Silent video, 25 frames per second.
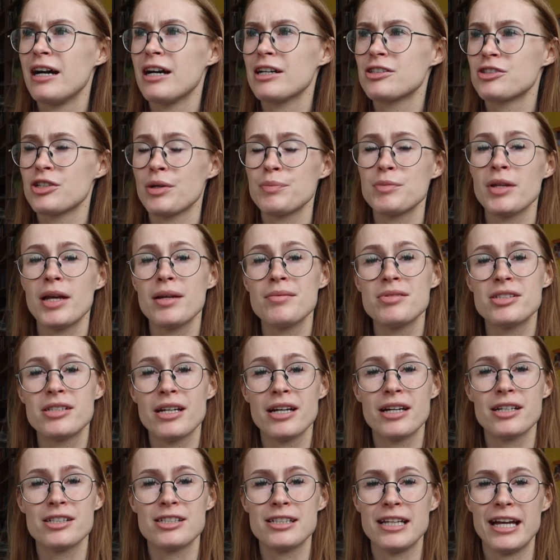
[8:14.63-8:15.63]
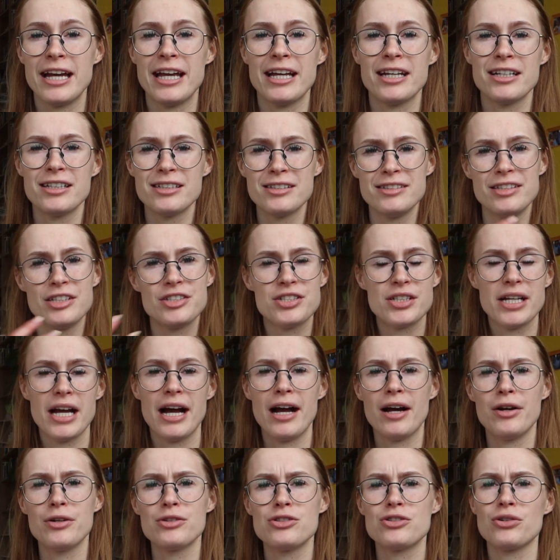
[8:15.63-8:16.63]
Sometimes there's like
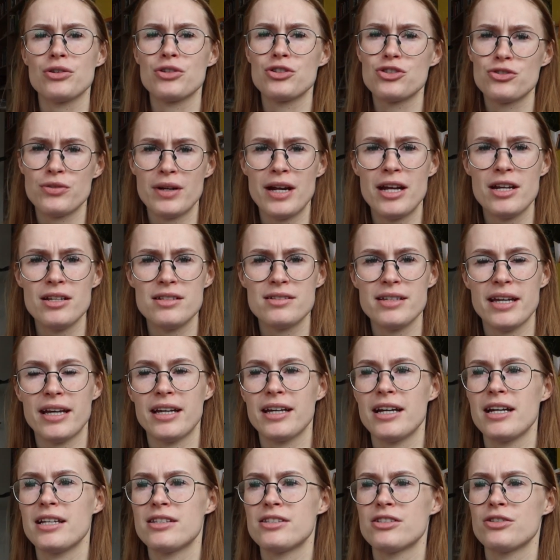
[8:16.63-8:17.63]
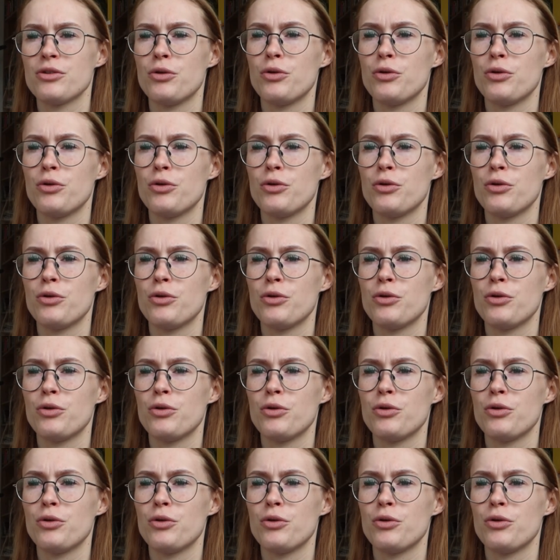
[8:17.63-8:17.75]
discounts on train tickets,